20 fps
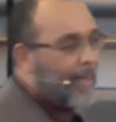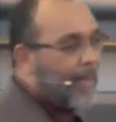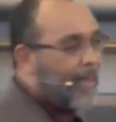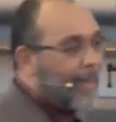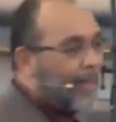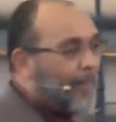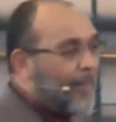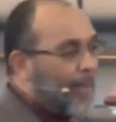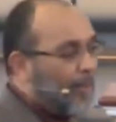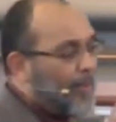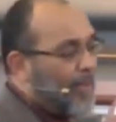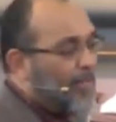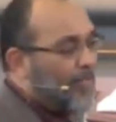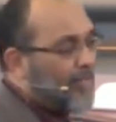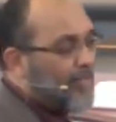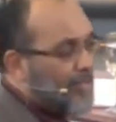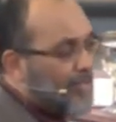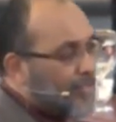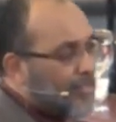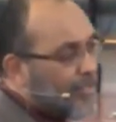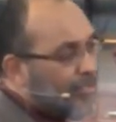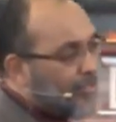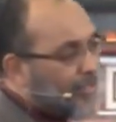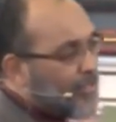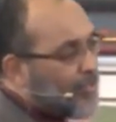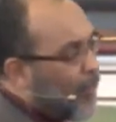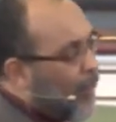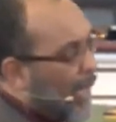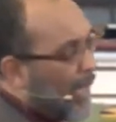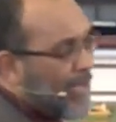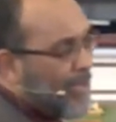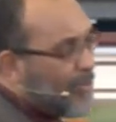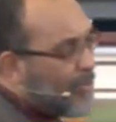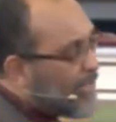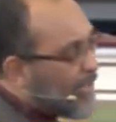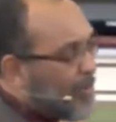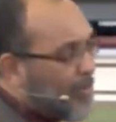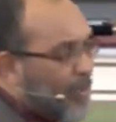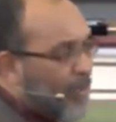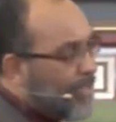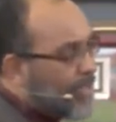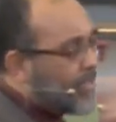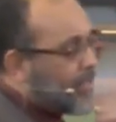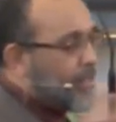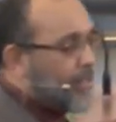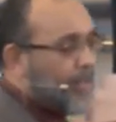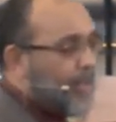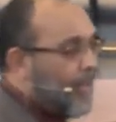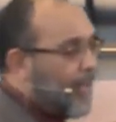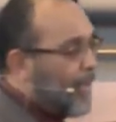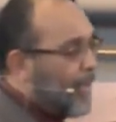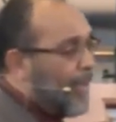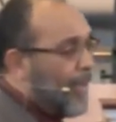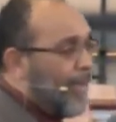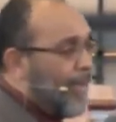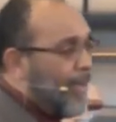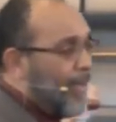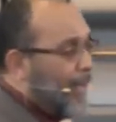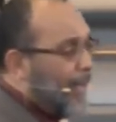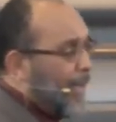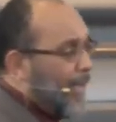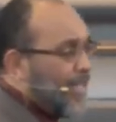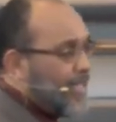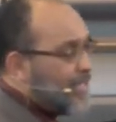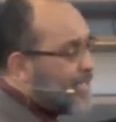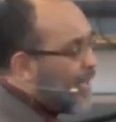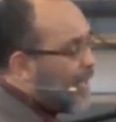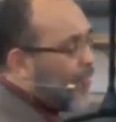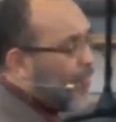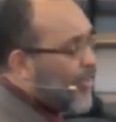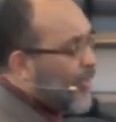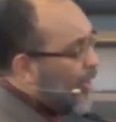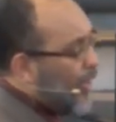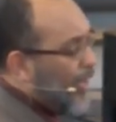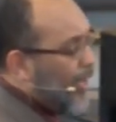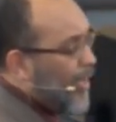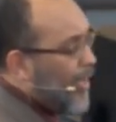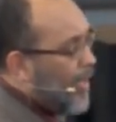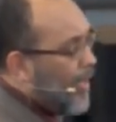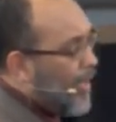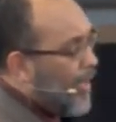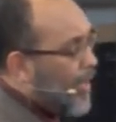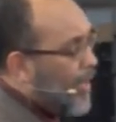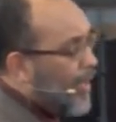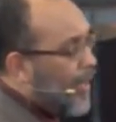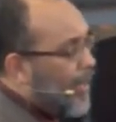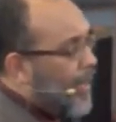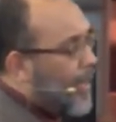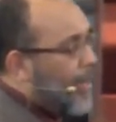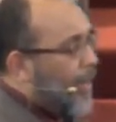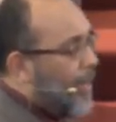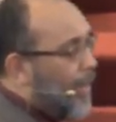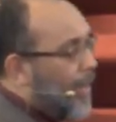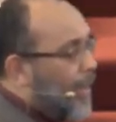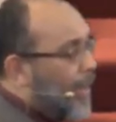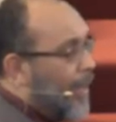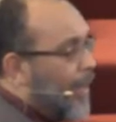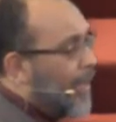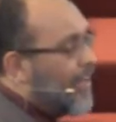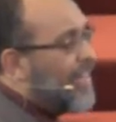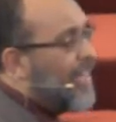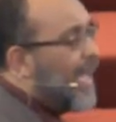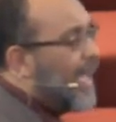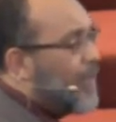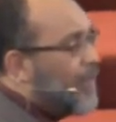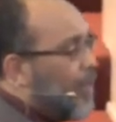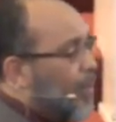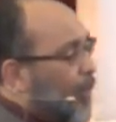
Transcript: My brothers and sisters, while he was in prison, he suffered unnameable